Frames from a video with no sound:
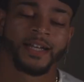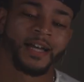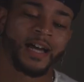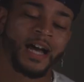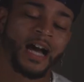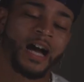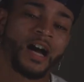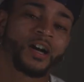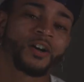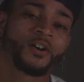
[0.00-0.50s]

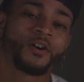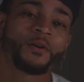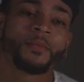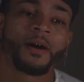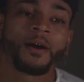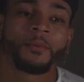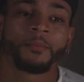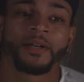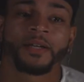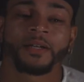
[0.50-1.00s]
How I go
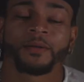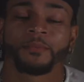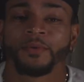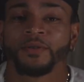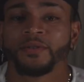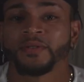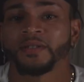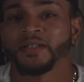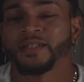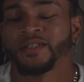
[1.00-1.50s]
about making
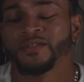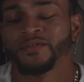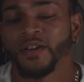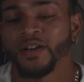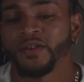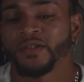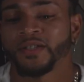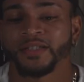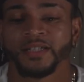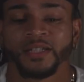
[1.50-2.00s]
music is
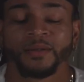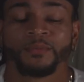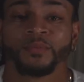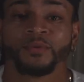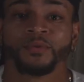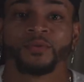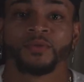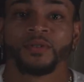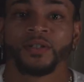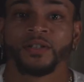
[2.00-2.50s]
very
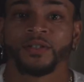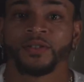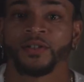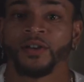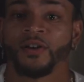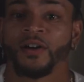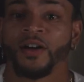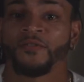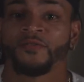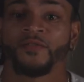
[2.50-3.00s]
simple. You
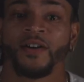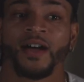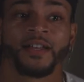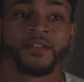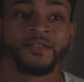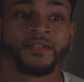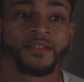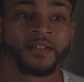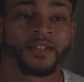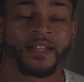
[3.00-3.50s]
know, I
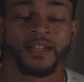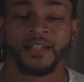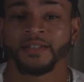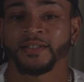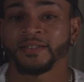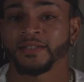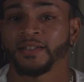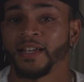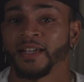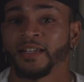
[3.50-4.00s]
find
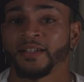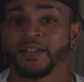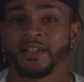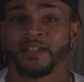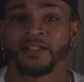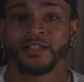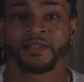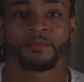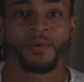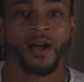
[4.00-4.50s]
things that
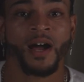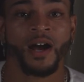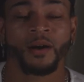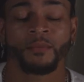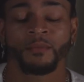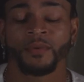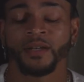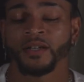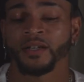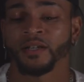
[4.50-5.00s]

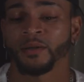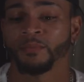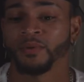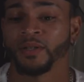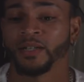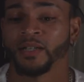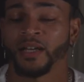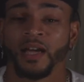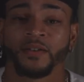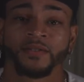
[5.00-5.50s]
inspire me, could
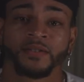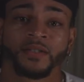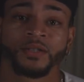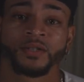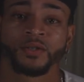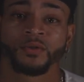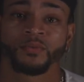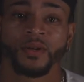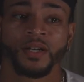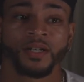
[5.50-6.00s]
be life
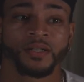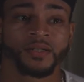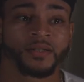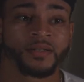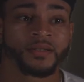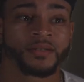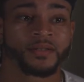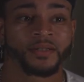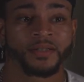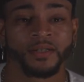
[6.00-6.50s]

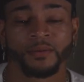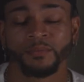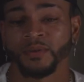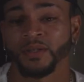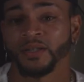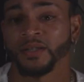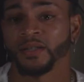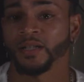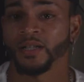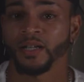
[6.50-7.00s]
situations, could
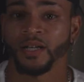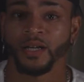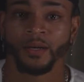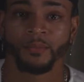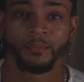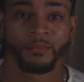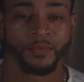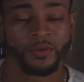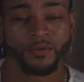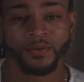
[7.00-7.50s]
be
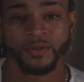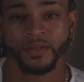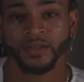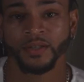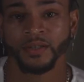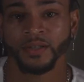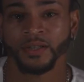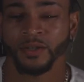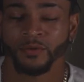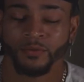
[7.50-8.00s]

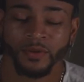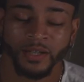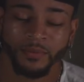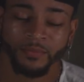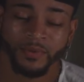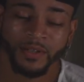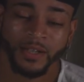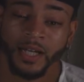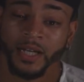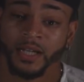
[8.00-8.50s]
music, could really
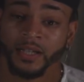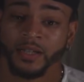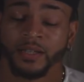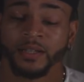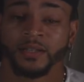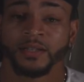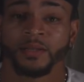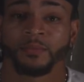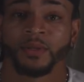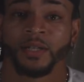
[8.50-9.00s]
be
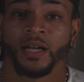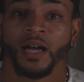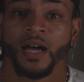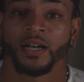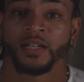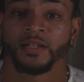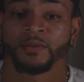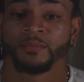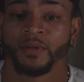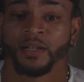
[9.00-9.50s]
anything, to be
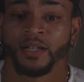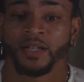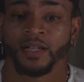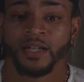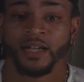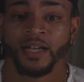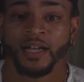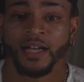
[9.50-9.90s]
honest. But